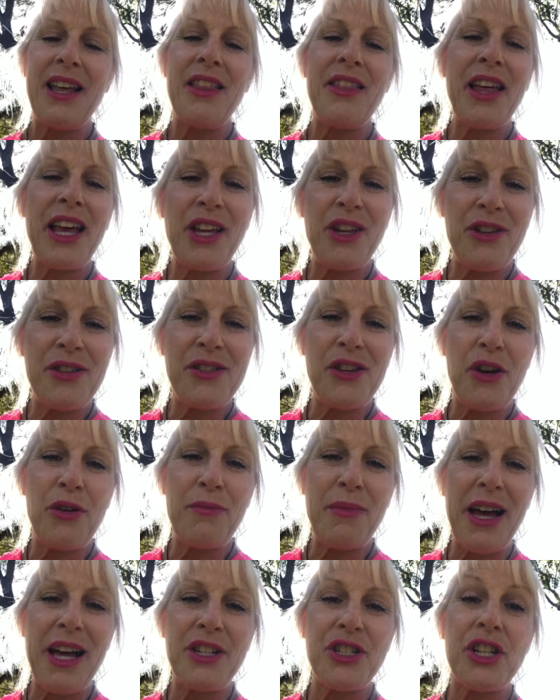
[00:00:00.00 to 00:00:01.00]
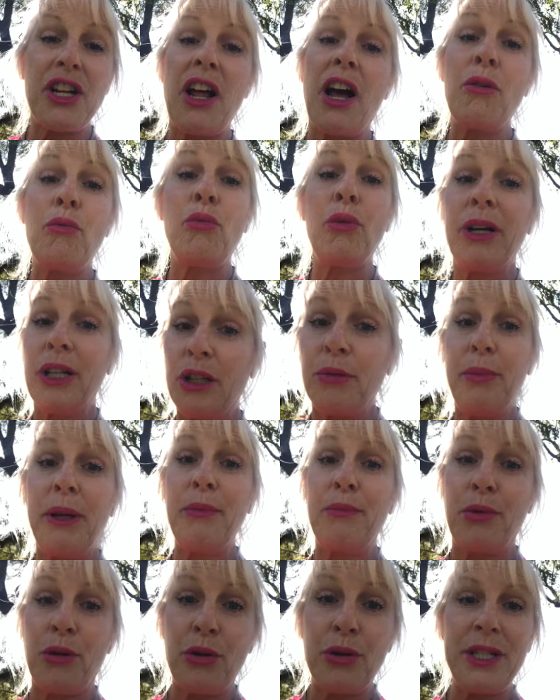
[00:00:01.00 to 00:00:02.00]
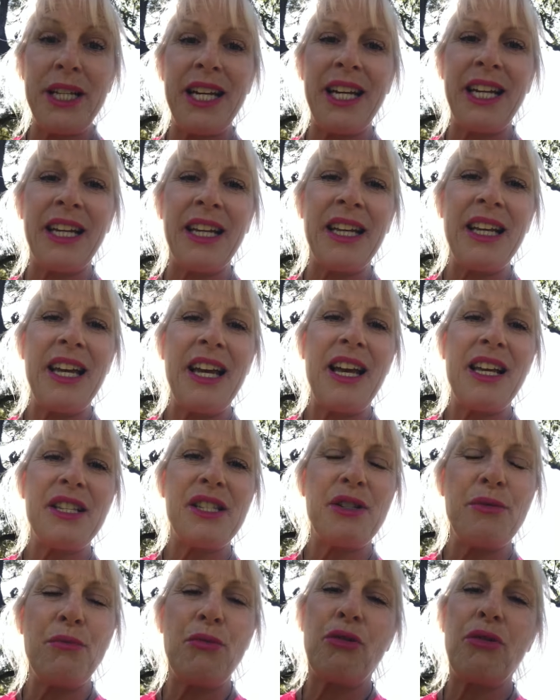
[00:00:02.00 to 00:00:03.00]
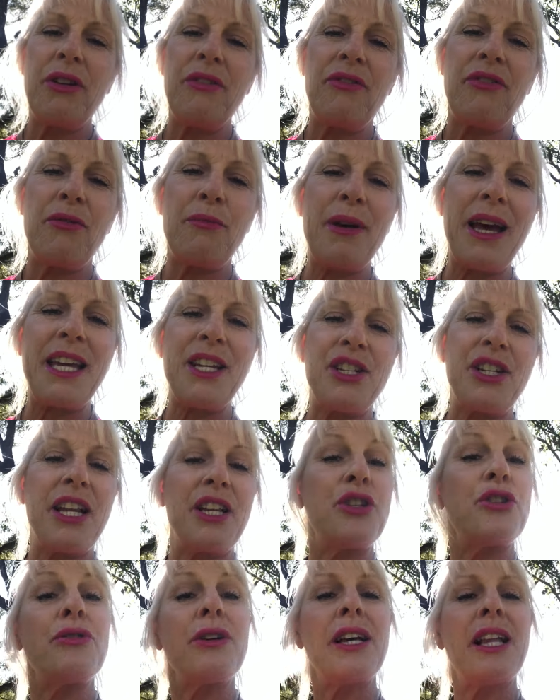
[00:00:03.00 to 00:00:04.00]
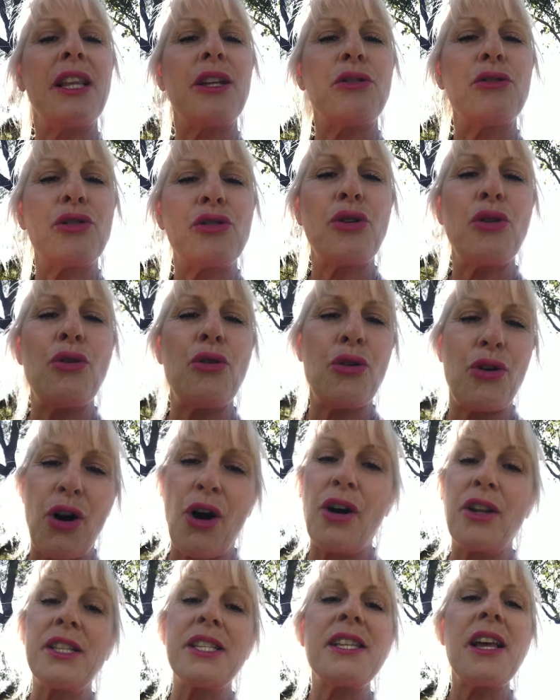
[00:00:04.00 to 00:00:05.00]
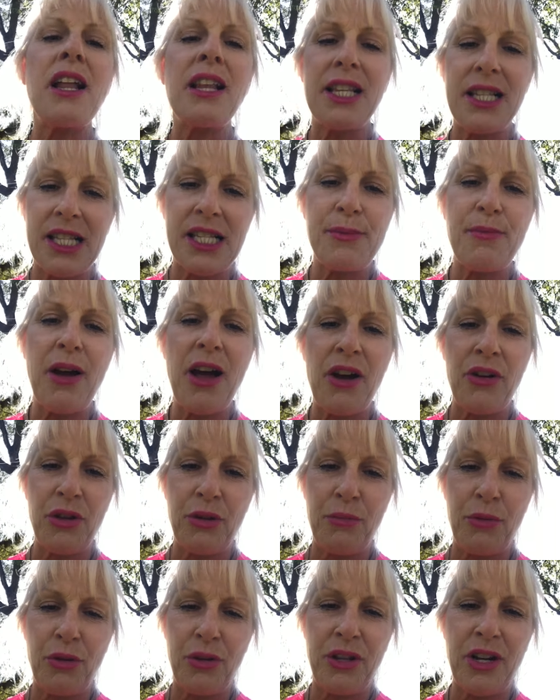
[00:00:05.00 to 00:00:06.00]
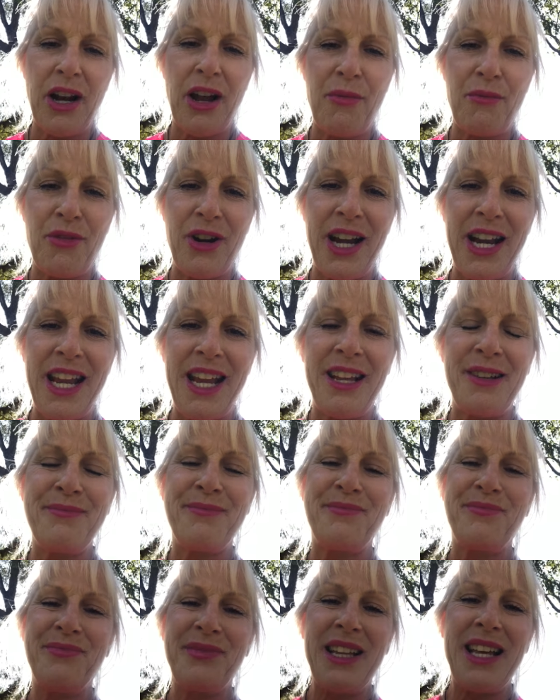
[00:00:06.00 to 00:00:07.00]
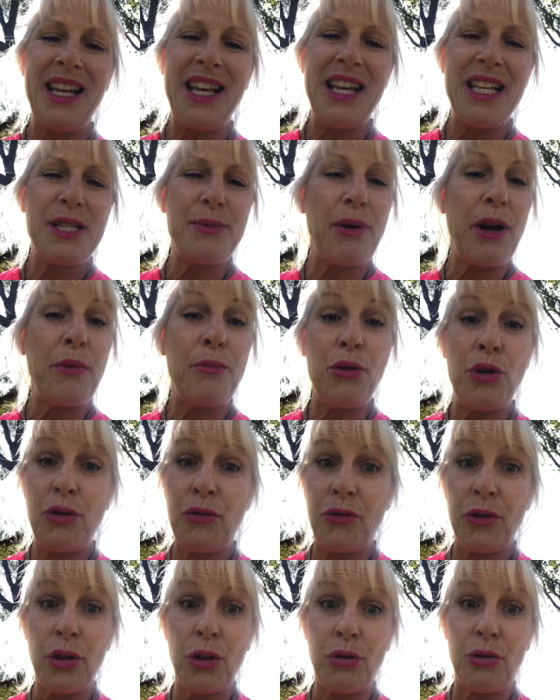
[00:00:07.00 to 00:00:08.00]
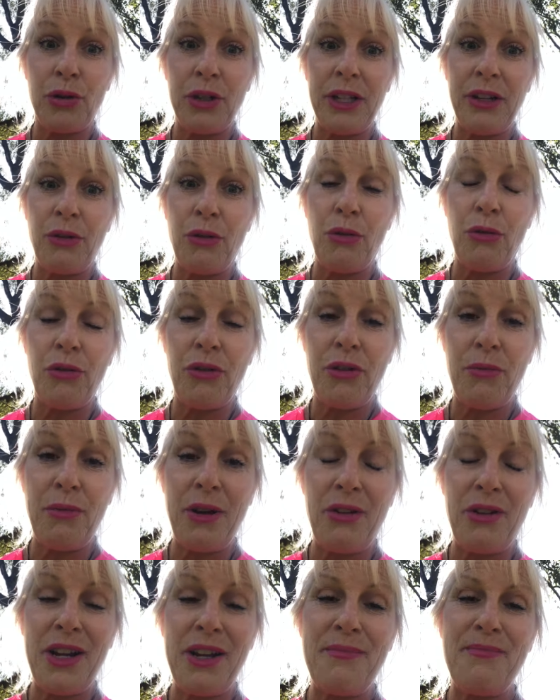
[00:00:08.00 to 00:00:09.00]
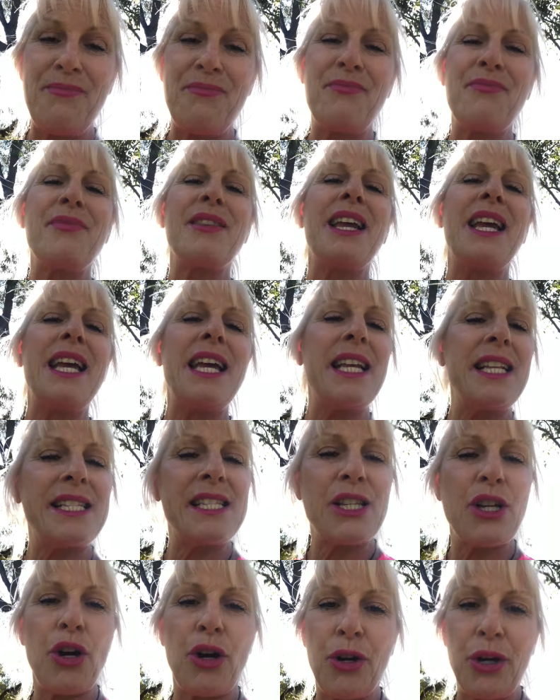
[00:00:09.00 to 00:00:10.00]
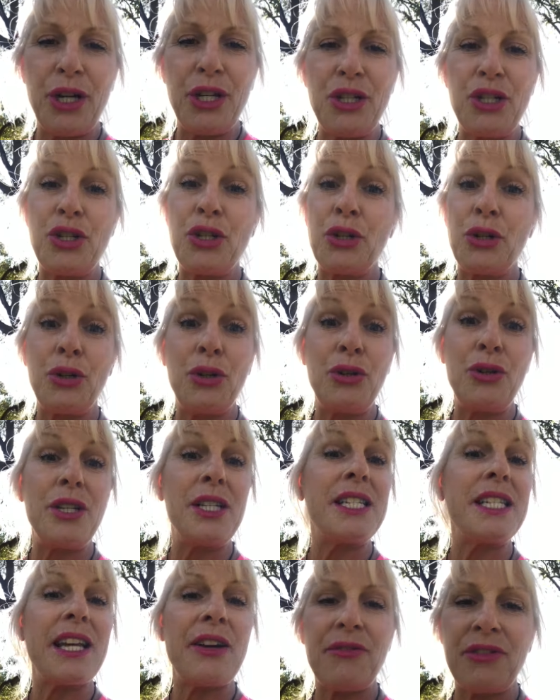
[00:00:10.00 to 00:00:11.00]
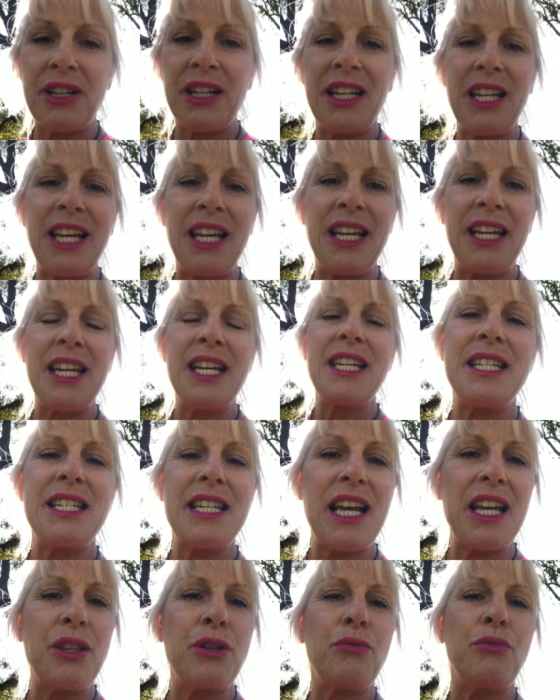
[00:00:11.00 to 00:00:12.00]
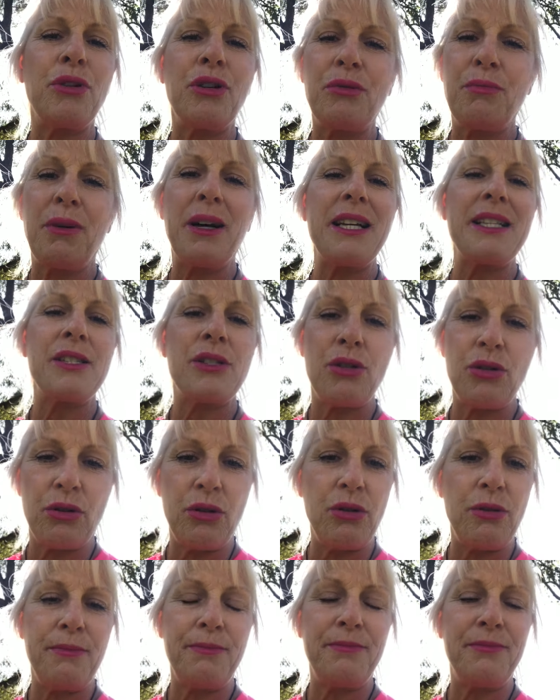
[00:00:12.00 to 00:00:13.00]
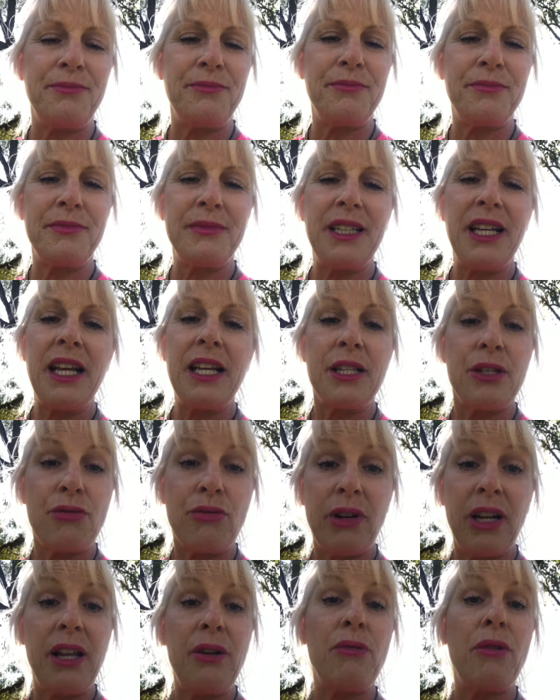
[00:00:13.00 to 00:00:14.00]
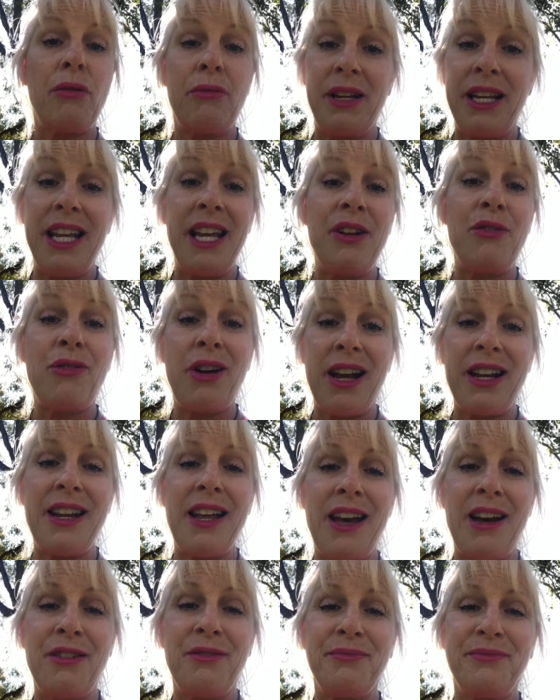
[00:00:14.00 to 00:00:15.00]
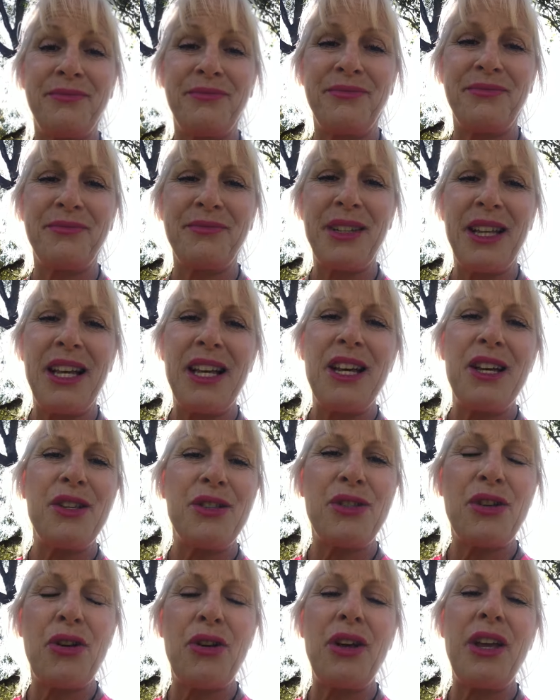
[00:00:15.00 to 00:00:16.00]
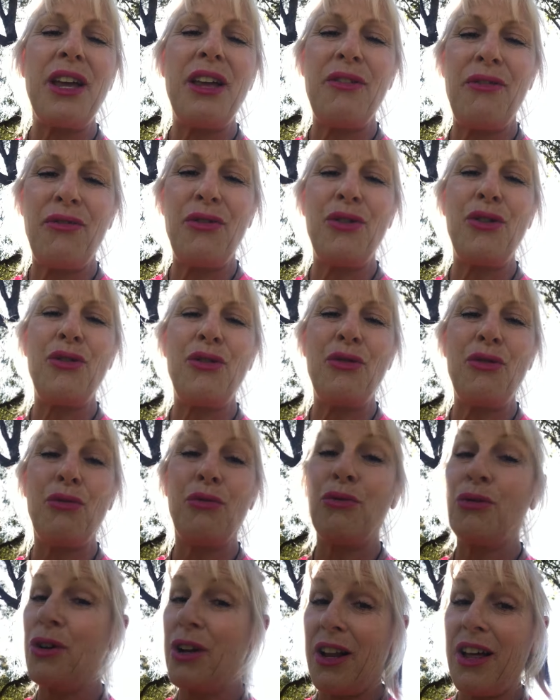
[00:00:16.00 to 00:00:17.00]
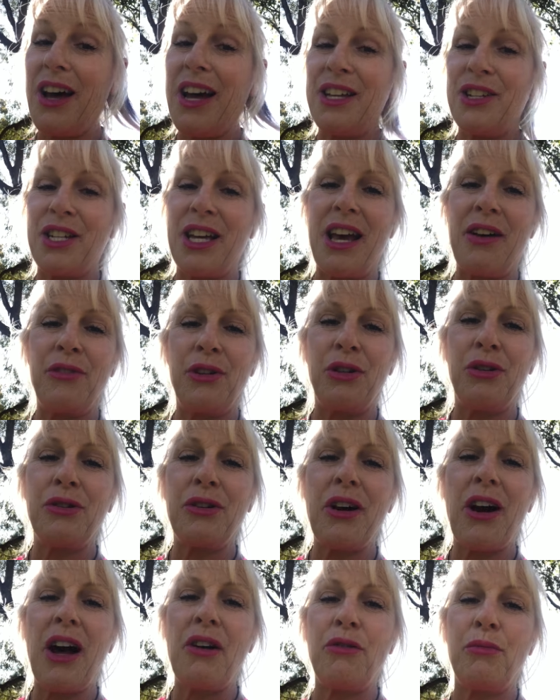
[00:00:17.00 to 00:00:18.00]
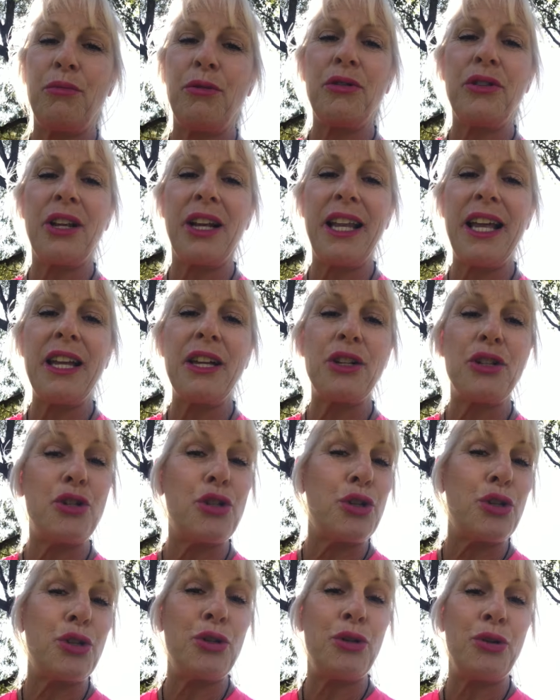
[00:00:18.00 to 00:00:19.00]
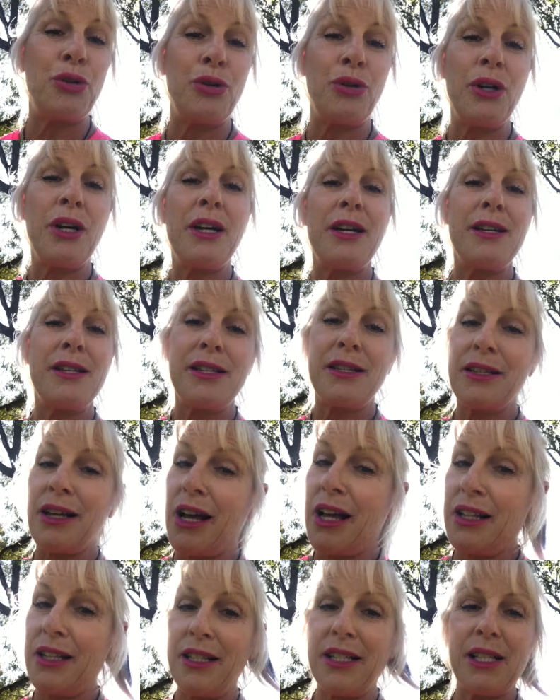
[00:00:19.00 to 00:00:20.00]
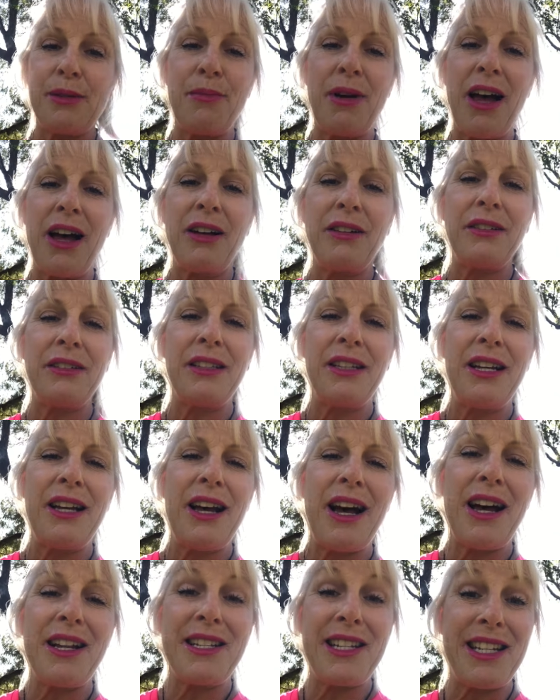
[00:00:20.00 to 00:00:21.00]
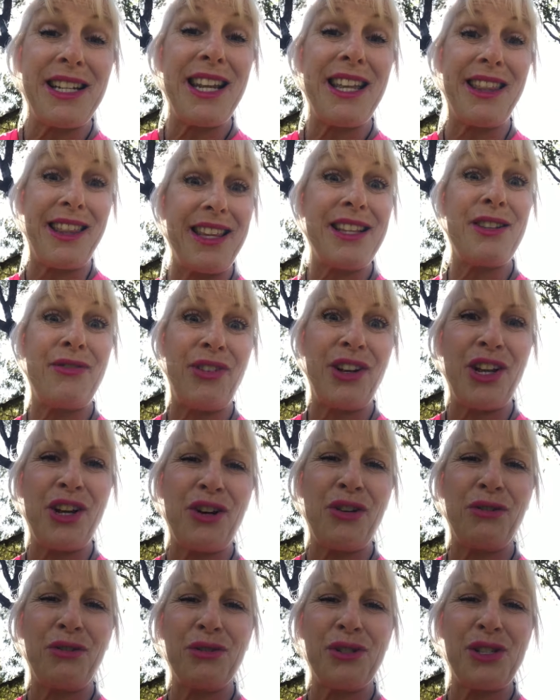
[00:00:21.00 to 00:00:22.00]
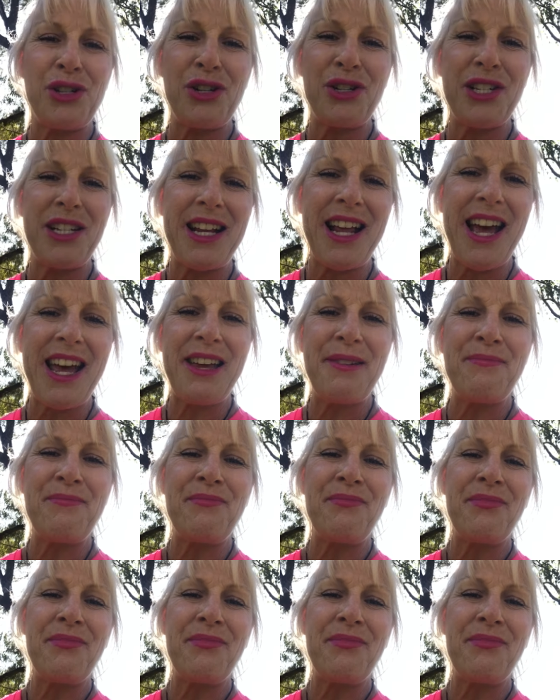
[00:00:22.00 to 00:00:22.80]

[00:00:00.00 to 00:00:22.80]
Thank you so much and I will be putting some more information and doing a little talk on Silent Smile, the book that I'm reading. It's by a beautiful author, author Miriam it's going to definitely take the world by storm. It's really what we need right now. So if you would like to have a look, I will put the link to Silent Smile underneath this video also today.